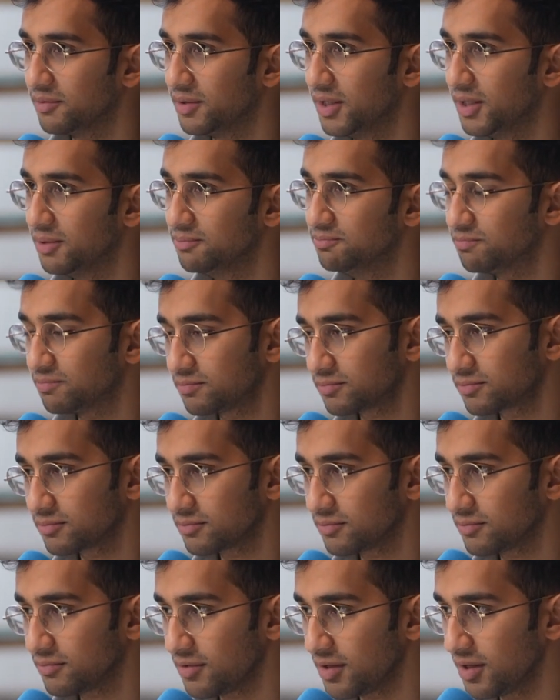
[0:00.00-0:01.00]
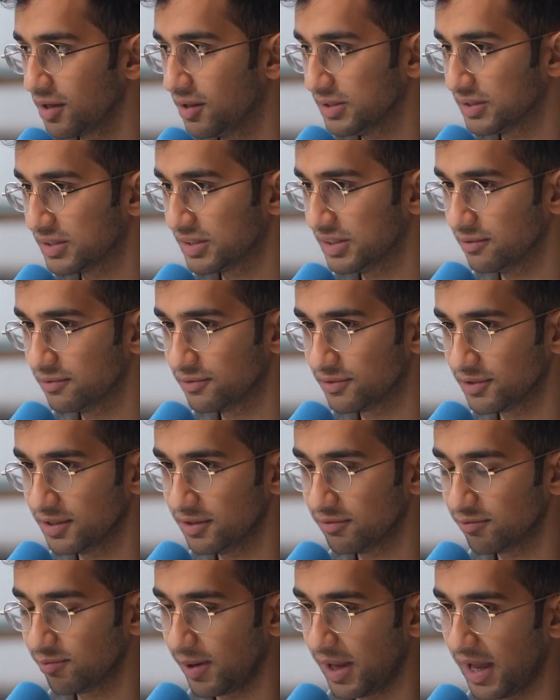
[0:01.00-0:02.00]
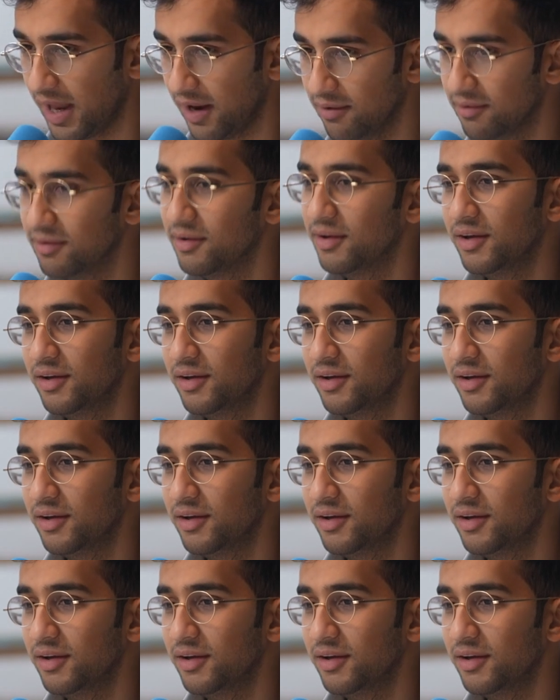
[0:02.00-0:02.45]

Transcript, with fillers: our self-serve plan.